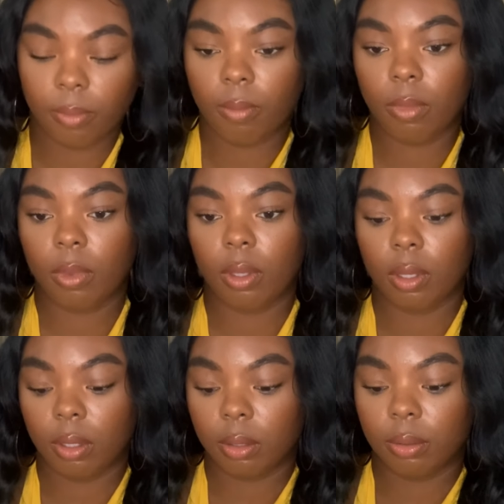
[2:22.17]

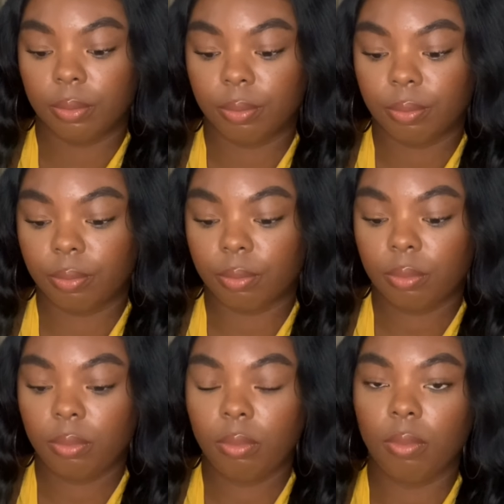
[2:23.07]

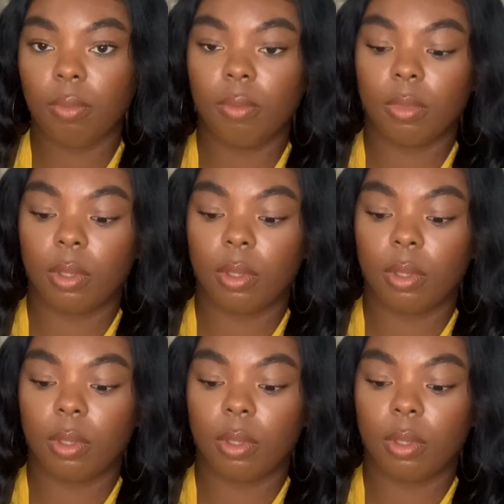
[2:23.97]
Nothing is said.